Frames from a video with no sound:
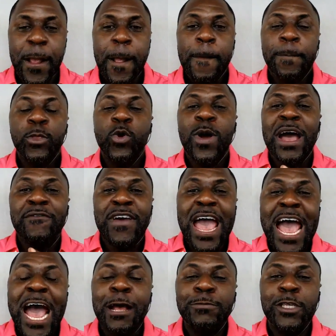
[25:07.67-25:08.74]
You have
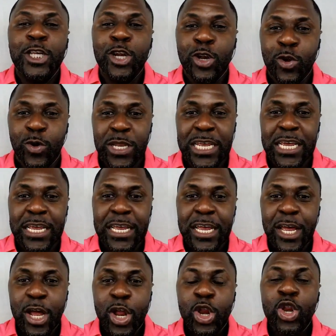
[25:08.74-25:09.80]
absolutely
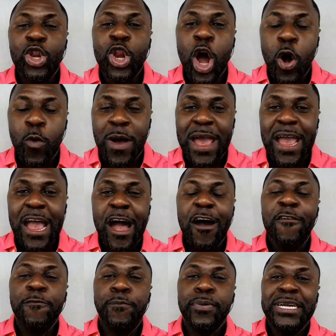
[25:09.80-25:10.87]
no way
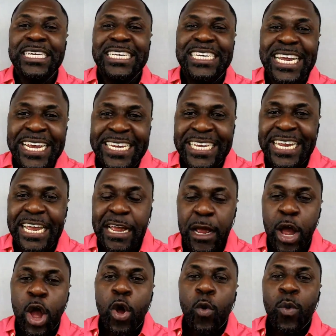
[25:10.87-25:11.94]
of predicting
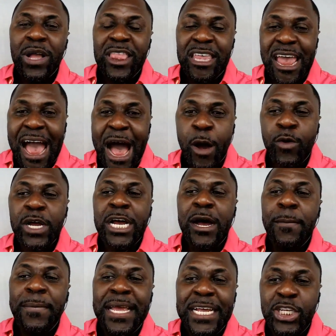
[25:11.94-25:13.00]
what the outcome
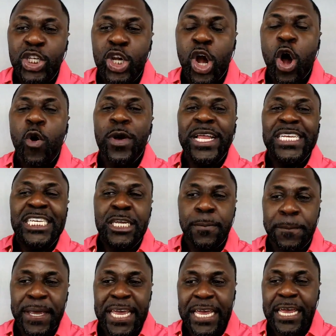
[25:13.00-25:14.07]
is going to
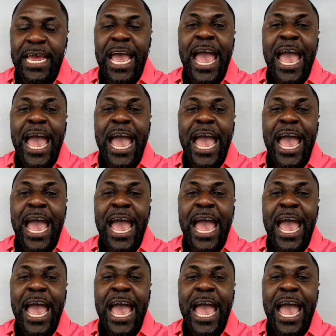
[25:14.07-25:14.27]
be.